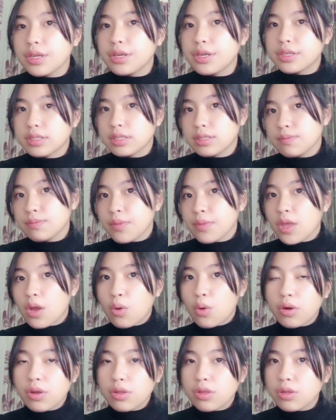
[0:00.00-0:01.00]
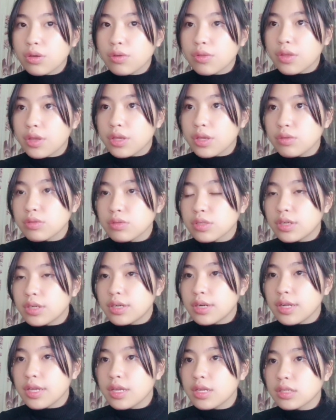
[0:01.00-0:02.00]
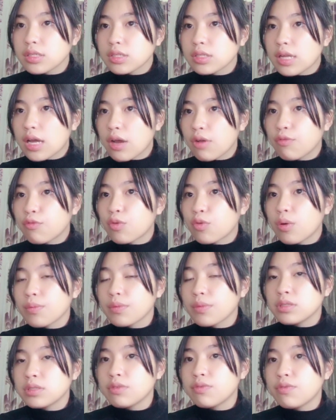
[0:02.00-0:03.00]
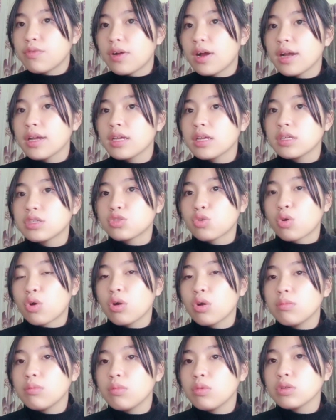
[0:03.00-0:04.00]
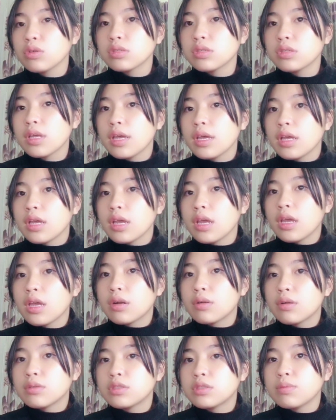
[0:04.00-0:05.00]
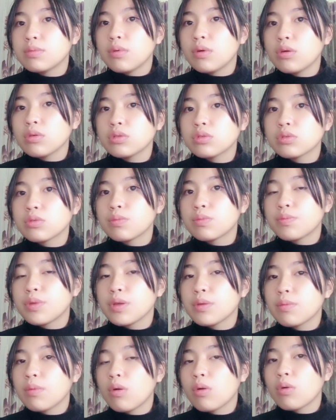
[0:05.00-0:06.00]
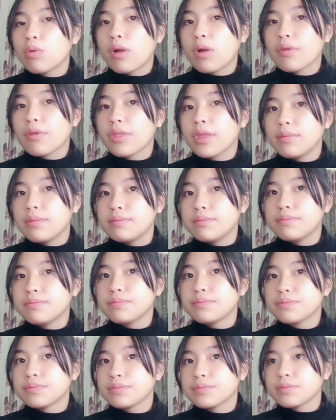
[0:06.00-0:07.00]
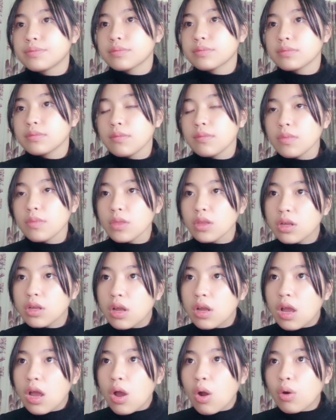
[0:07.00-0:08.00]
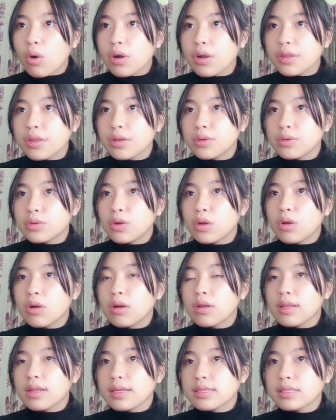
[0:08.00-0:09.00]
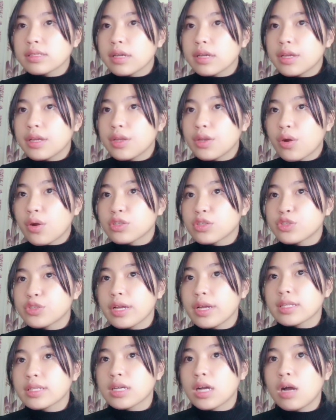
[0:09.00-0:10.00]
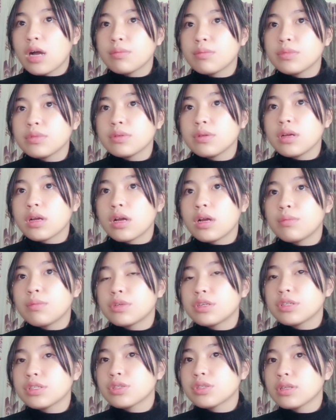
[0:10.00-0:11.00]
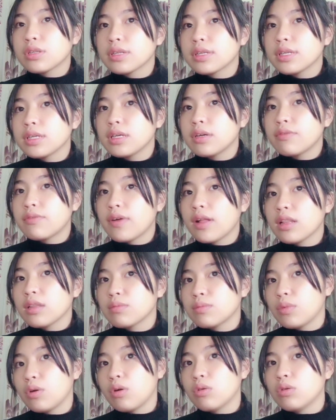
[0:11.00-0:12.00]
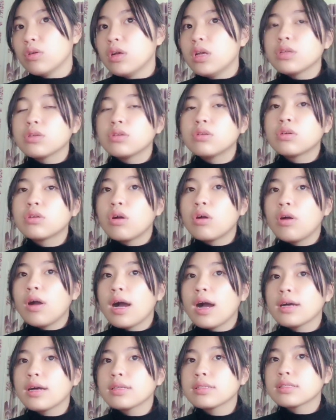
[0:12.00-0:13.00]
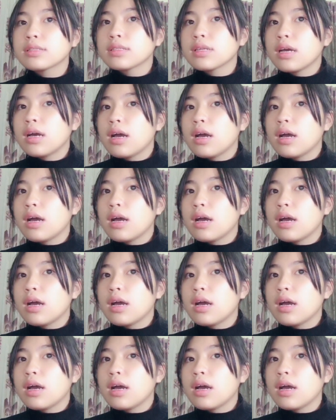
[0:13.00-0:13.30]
ears. Although the user hears sound from the device, it is almost inaudible to people around them. Although Google Glass is not yet commercially available, Google has